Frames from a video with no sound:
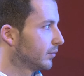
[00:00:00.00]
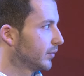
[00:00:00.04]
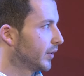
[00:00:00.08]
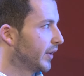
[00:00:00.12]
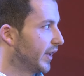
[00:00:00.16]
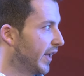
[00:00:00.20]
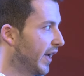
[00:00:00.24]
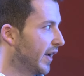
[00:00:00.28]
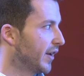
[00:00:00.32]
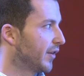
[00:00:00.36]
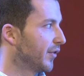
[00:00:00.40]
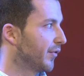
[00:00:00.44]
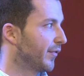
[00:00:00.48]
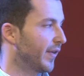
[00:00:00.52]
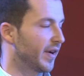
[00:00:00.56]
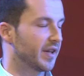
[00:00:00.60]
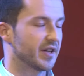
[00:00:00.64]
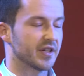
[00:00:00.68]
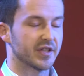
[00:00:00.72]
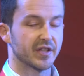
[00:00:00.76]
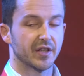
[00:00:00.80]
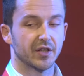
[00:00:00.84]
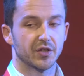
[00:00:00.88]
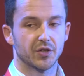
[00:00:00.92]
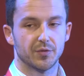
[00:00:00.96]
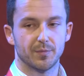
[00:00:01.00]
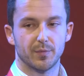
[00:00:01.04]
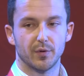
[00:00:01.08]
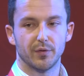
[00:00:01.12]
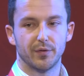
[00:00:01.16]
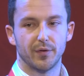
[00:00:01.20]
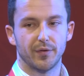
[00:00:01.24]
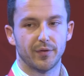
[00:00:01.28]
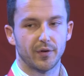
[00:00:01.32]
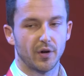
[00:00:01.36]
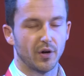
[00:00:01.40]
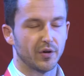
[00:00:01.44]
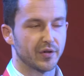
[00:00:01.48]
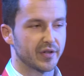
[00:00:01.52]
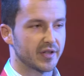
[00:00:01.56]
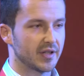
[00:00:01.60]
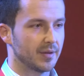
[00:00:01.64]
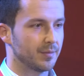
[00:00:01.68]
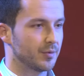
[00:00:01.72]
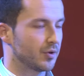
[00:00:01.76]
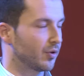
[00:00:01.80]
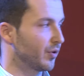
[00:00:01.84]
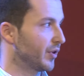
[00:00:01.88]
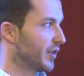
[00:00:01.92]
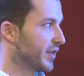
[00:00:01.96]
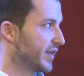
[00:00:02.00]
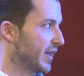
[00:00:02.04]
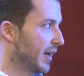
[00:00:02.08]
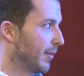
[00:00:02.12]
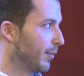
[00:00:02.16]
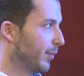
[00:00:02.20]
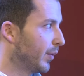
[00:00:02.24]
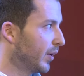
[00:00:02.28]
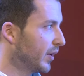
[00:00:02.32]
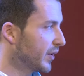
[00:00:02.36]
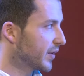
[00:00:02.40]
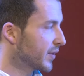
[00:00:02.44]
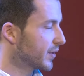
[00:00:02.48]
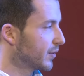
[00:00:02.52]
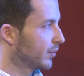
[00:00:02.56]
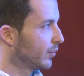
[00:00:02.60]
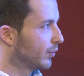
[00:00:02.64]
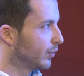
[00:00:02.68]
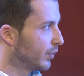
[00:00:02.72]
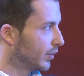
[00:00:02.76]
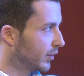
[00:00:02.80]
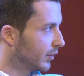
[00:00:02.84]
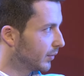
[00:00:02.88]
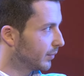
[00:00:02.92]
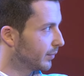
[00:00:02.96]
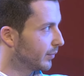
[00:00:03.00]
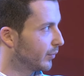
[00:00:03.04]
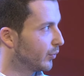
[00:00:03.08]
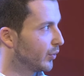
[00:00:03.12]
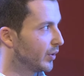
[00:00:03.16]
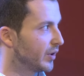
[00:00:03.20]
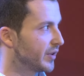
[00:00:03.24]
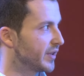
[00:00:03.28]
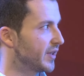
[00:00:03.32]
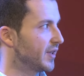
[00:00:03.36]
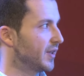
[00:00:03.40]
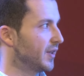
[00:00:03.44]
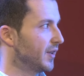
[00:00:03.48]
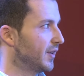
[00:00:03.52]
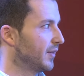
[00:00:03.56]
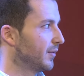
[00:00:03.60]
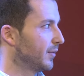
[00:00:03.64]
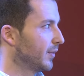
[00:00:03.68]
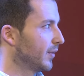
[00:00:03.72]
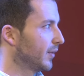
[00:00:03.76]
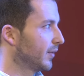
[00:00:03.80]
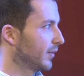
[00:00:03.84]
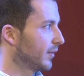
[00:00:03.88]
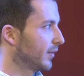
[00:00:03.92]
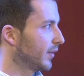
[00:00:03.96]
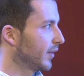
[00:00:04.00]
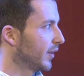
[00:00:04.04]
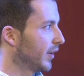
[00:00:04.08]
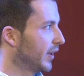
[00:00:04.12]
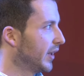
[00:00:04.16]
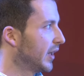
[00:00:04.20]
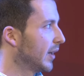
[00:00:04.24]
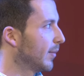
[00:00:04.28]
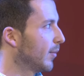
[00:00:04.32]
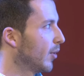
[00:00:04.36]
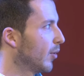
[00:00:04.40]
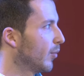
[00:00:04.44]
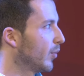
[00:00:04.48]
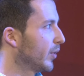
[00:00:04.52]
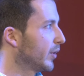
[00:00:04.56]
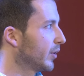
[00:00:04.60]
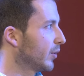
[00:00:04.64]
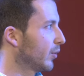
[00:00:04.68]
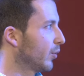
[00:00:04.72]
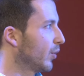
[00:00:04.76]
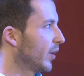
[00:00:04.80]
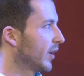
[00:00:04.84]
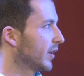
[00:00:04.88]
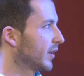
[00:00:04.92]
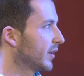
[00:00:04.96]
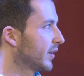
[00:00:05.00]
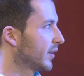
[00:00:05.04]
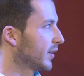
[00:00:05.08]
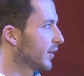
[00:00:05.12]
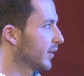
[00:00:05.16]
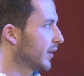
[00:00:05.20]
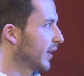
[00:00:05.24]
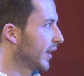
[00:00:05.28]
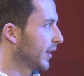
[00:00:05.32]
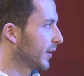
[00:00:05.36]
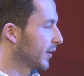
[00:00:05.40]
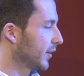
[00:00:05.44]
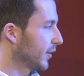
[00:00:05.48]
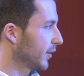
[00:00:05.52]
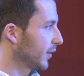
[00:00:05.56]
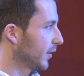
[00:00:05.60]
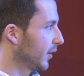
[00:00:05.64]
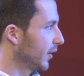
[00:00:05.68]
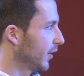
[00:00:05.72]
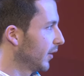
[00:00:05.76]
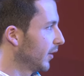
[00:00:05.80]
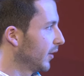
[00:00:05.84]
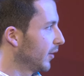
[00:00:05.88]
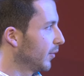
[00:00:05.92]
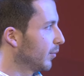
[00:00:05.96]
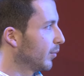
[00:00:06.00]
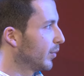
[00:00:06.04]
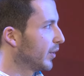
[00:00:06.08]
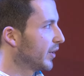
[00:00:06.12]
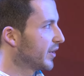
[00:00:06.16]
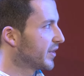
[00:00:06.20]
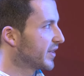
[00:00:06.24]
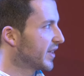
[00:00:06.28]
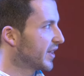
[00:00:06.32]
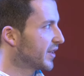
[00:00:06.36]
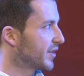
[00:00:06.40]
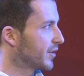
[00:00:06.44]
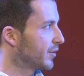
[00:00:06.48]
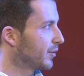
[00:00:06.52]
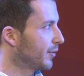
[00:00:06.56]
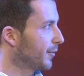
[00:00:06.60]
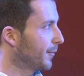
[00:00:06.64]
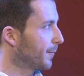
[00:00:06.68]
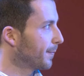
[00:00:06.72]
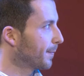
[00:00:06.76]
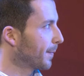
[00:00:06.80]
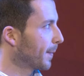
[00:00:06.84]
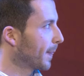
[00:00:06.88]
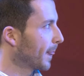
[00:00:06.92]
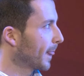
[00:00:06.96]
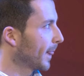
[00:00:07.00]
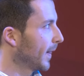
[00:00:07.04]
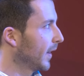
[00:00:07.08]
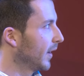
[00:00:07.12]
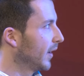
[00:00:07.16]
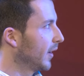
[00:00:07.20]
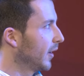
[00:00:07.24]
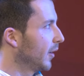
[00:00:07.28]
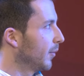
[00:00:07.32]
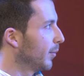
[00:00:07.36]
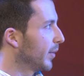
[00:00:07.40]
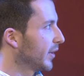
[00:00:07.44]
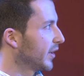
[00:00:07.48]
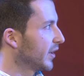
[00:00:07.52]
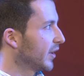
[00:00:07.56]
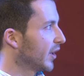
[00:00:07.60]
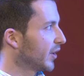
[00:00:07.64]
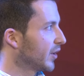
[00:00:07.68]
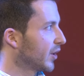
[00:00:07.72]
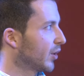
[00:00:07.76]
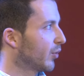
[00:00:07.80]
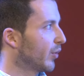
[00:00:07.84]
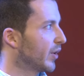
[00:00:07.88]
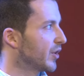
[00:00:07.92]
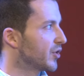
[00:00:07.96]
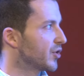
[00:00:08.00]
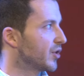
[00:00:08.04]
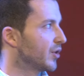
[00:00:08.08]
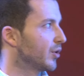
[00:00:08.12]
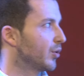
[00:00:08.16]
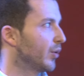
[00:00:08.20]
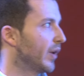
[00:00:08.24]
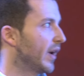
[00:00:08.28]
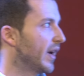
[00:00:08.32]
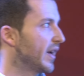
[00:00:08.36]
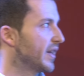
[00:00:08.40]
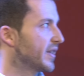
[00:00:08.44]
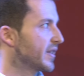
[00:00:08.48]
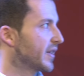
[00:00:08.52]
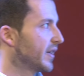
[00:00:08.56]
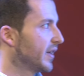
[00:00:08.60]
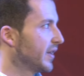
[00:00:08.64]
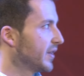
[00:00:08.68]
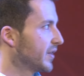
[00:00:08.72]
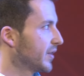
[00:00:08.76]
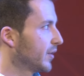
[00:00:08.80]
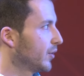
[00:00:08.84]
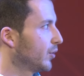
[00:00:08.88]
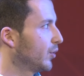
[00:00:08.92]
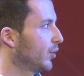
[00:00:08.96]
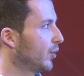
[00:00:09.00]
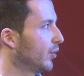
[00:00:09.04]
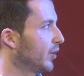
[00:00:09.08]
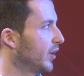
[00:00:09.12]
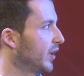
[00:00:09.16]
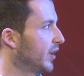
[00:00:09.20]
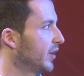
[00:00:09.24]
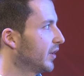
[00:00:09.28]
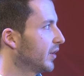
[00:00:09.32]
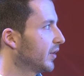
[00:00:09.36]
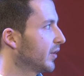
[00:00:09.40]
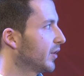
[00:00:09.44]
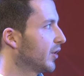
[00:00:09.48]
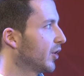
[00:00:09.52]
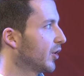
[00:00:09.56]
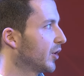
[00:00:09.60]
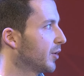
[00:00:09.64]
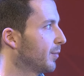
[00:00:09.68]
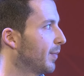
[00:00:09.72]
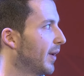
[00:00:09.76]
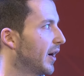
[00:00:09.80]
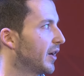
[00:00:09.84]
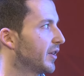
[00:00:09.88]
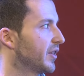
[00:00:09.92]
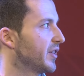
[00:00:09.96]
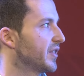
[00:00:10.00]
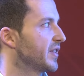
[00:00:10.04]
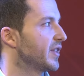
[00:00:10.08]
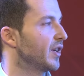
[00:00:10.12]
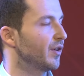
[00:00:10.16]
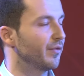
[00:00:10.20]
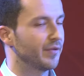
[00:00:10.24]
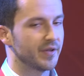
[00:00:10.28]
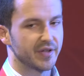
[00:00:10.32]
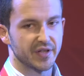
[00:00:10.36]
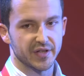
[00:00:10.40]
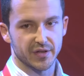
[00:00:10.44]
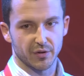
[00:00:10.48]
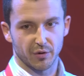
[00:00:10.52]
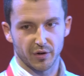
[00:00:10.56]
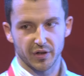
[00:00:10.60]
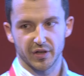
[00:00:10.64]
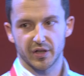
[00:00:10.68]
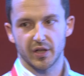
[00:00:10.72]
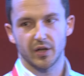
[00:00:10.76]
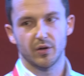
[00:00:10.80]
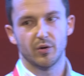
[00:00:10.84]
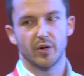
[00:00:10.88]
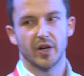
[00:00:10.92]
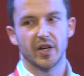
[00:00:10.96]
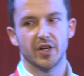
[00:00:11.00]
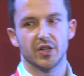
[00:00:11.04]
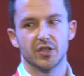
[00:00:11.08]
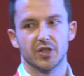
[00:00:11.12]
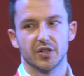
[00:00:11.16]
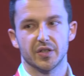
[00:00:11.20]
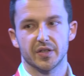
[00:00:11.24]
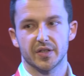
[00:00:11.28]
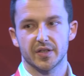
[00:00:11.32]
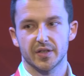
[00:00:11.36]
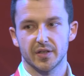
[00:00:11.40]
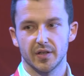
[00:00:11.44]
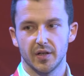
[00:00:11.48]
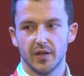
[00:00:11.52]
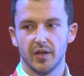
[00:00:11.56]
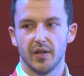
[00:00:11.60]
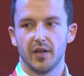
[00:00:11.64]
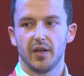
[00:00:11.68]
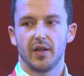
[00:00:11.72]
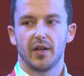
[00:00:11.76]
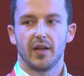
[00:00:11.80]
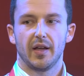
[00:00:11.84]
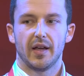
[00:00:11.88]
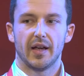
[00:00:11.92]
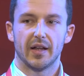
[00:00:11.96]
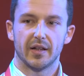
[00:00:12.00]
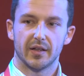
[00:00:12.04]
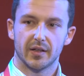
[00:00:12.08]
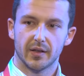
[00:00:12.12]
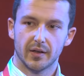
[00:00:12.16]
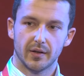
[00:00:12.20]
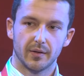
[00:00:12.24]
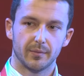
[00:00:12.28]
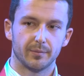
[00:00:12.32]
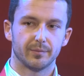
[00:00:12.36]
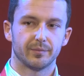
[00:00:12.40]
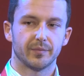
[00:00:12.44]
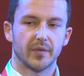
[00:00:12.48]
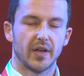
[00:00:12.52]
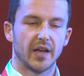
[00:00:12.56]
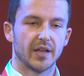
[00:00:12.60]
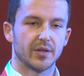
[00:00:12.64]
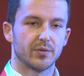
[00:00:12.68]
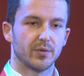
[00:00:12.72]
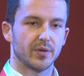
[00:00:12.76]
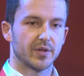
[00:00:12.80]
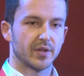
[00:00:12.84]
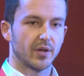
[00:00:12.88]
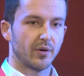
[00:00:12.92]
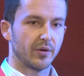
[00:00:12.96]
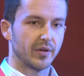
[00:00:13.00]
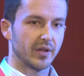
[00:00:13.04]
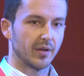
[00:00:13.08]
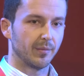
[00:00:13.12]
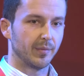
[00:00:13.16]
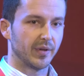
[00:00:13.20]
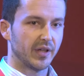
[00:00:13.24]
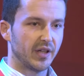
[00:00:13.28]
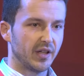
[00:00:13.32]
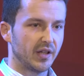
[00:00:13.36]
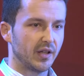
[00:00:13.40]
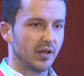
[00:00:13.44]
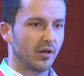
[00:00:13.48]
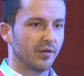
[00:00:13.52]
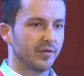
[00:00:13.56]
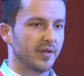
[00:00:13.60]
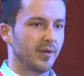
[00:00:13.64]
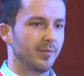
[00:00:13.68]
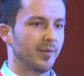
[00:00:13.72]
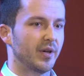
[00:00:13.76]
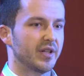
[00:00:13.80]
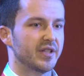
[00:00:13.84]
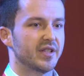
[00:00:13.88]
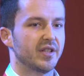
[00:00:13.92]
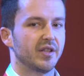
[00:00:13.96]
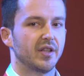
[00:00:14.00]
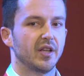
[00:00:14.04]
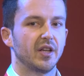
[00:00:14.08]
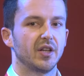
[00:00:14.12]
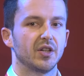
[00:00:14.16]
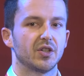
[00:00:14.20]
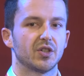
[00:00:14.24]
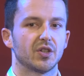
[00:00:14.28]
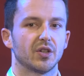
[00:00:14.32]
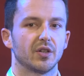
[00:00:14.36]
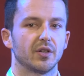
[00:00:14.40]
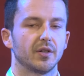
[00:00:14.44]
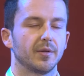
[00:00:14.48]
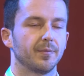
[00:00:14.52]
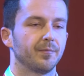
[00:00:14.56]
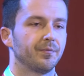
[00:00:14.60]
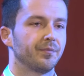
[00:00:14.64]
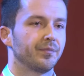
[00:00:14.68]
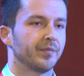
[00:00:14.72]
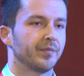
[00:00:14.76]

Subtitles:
can find such proof of concepts or examples, we'll see in a moment what that brings us to. But another question to ask is, do you need third-party services or integrations? And as we saw in the beginning of the presentation,